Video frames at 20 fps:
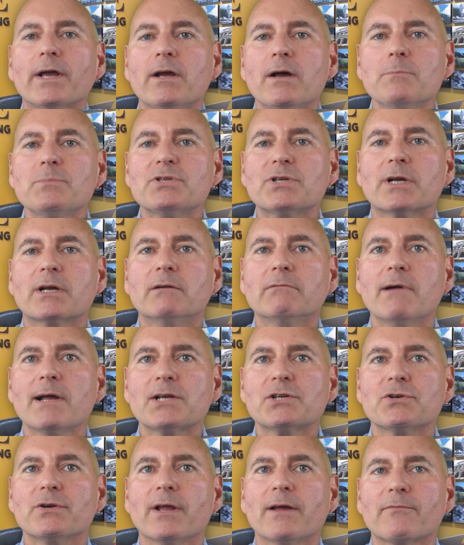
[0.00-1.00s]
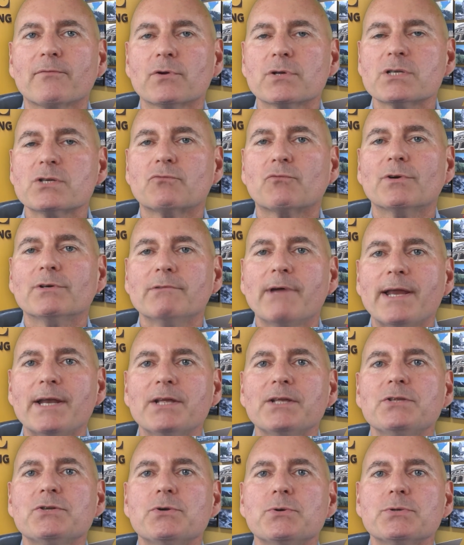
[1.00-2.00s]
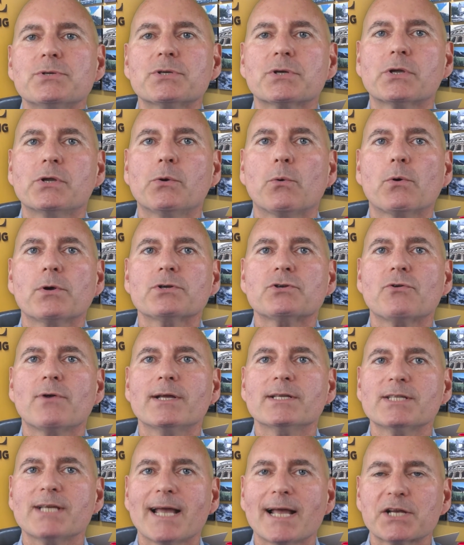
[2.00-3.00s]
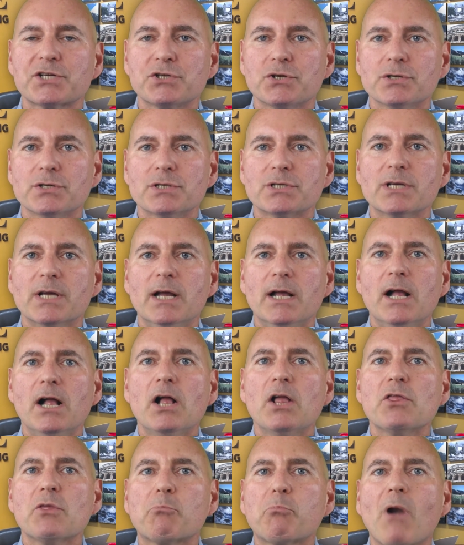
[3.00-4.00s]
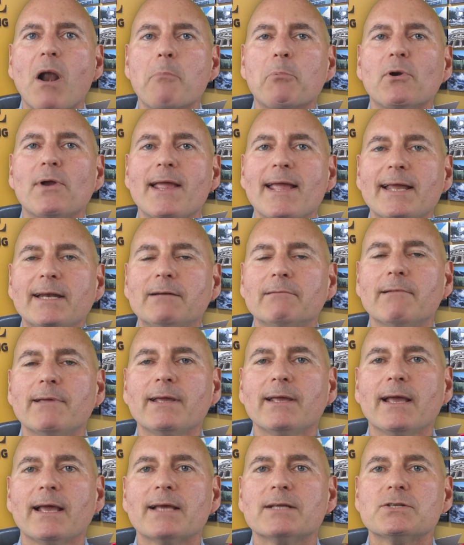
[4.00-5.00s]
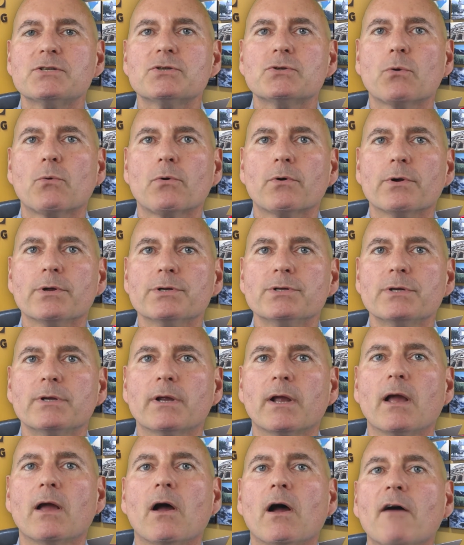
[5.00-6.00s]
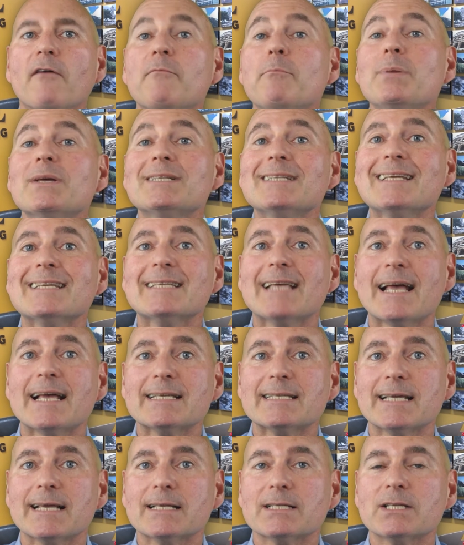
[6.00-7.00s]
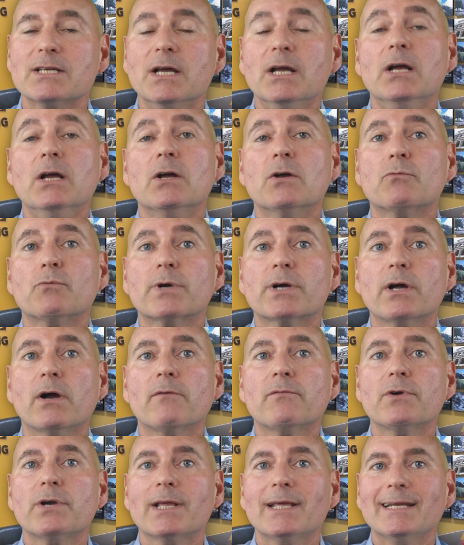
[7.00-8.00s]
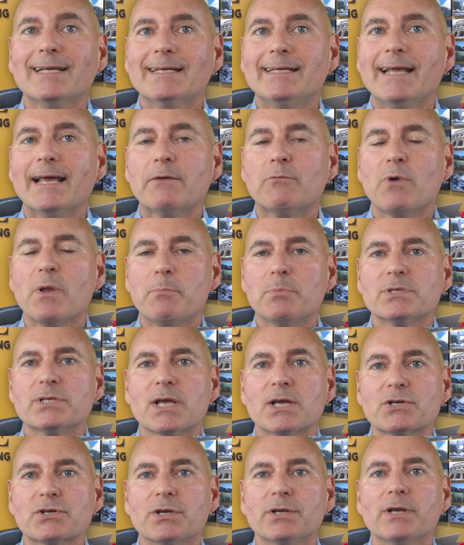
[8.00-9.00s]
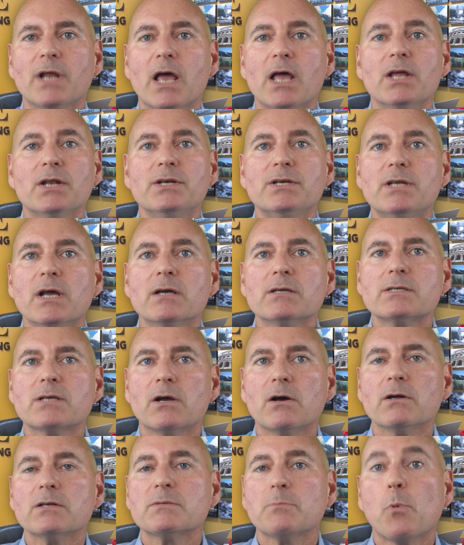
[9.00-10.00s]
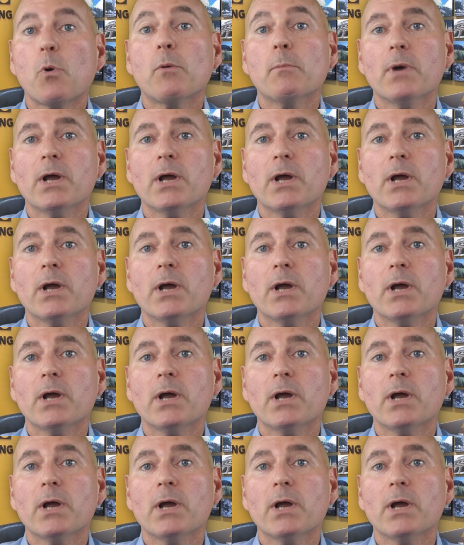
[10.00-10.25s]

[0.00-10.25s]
it comes to collection efforts relating to secured transactions, the proper handling and storage of business assets recovered in a debt repossession does cost more